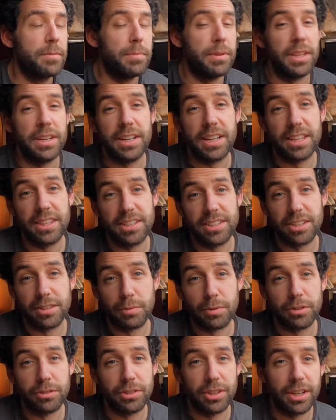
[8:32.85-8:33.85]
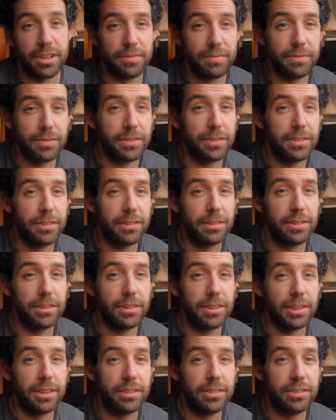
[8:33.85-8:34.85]
But then you get these other ones,
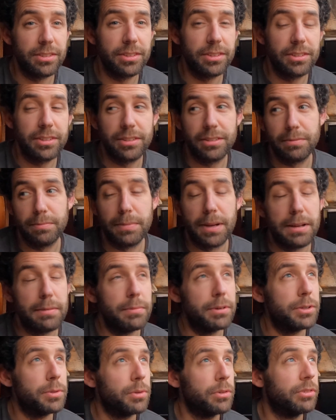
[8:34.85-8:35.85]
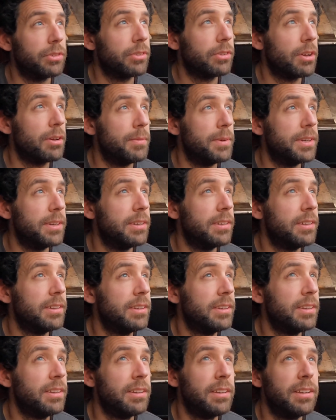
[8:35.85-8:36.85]
these Bainbridge ones that come in,
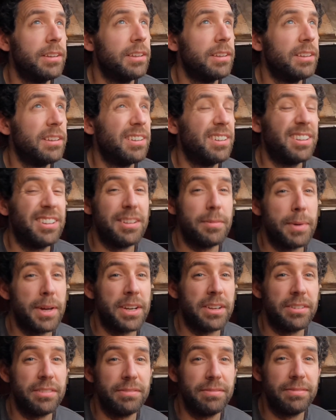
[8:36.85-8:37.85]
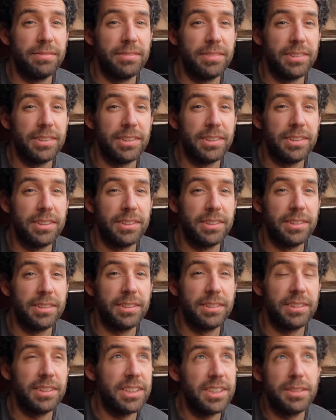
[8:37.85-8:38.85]
and they're better.
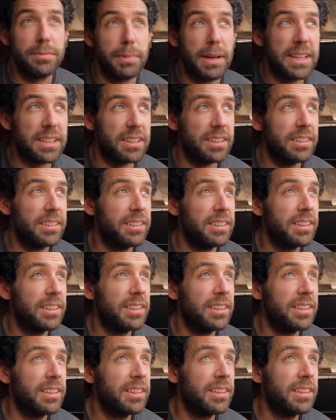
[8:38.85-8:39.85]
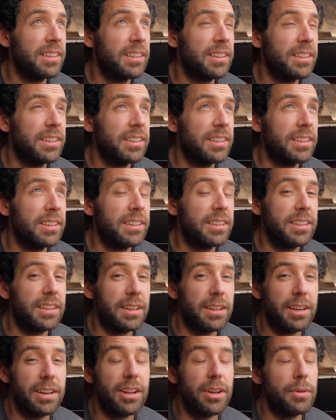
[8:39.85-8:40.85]
They're just better.
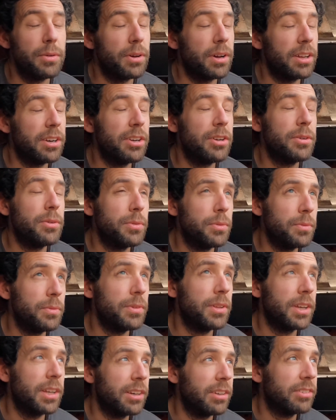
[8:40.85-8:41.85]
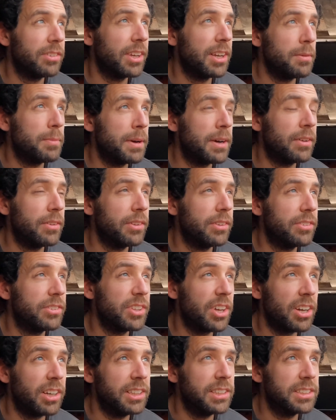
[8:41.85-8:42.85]
And I know they're going to say about the
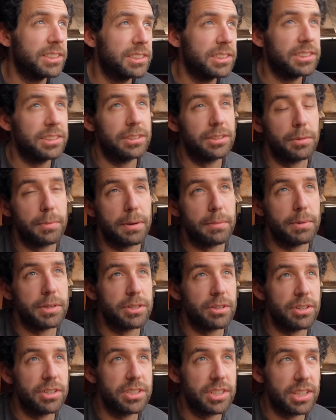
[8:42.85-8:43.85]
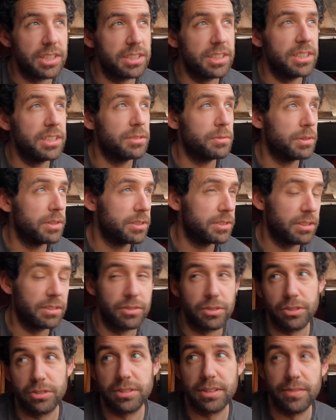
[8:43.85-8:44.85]
size, because the Bainbridge are in 60s, whereas
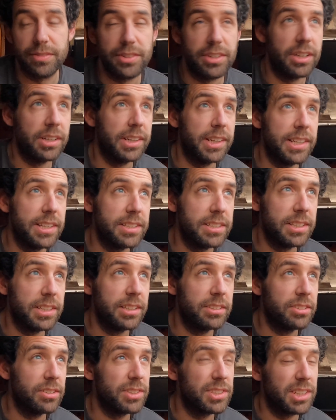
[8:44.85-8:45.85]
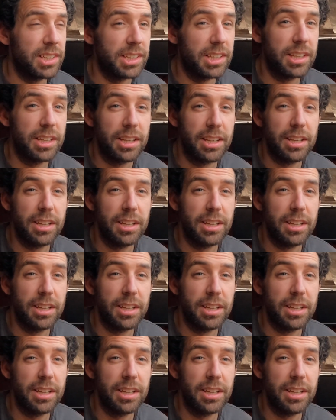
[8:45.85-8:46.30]
I've got 17 and 80, so it's like,